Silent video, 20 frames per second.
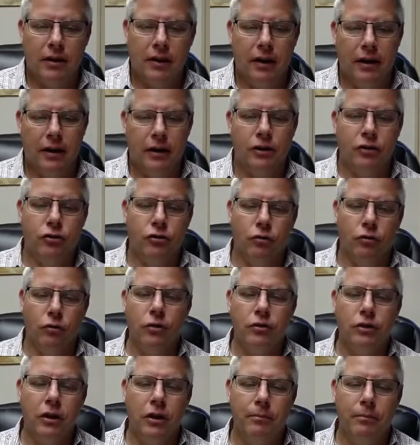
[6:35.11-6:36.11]
In
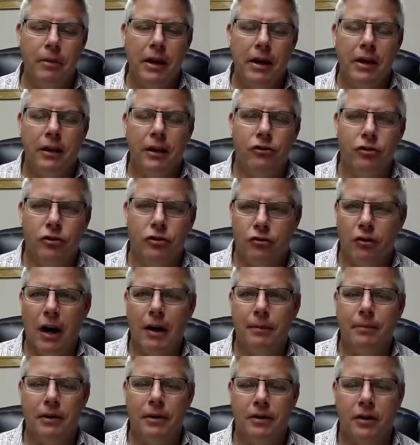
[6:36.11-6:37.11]
Jerusalem is
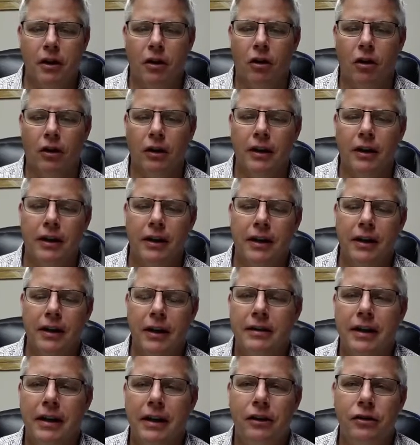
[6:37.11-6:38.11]
described as a harlot in
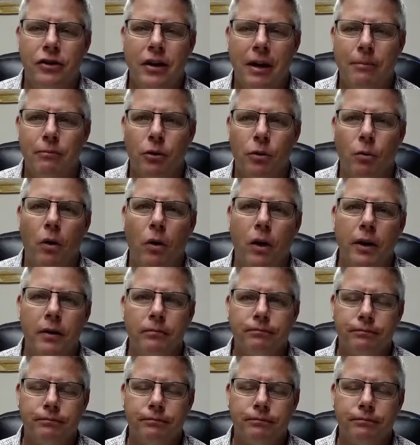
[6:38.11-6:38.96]
Isaiah chapter 1.